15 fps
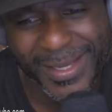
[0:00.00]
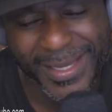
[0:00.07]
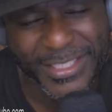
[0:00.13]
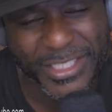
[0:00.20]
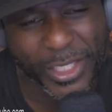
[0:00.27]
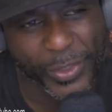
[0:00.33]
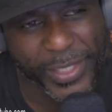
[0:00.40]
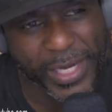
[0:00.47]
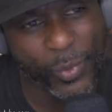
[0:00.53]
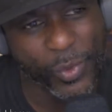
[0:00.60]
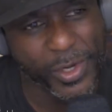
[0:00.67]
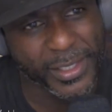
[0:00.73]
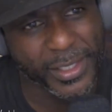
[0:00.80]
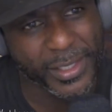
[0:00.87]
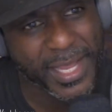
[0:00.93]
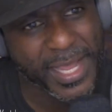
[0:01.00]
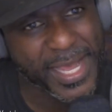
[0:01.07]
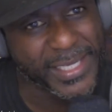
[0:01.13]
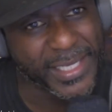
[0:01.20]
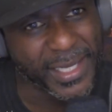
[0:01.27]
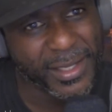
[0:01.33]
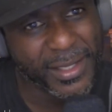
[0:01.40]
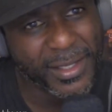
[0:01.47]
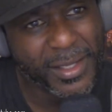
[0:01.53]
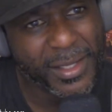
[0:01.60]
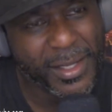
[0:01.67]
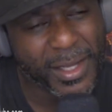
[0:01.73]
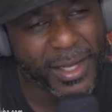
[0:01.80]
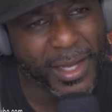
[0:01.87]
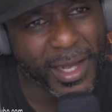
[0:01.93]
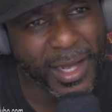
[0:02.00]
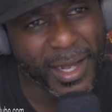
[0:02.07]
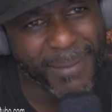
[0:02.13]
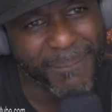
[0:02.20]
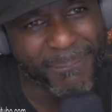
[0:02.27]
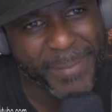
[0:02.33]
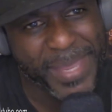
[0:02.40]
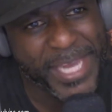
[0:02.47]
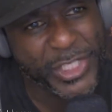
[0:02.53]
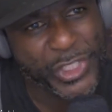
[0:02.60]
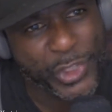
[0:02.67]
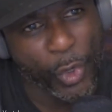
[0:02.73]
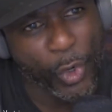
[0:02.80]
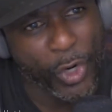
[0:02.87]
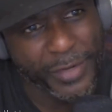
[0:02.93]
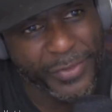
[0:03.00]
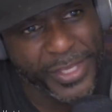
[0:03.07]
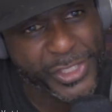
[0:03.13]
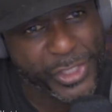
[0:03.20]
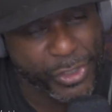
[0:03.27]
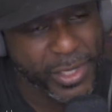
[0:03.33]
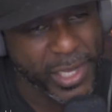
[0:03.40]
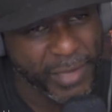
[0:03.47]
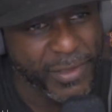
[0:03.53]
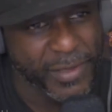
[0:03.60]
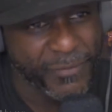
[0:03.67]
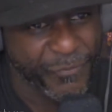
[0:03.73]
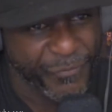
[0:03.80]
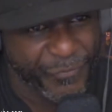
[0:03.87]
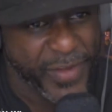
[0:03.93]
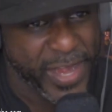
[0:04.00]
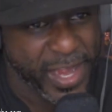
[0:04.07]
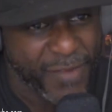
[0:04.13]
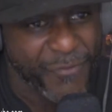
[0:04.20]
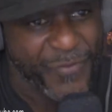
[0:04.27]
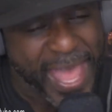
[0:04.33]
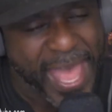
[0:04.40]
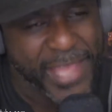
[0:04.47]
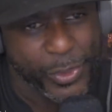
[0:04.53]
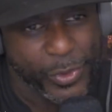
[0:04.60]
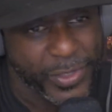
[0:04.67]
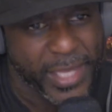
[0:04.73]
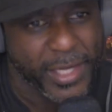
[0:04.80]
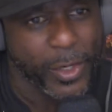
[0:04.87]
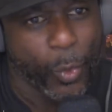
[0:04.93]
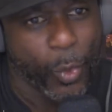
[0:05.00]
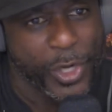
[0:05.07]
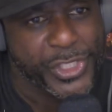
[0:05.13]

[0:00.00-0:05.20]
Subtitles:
And so they want to kind of make sure that you're given fair value. They don't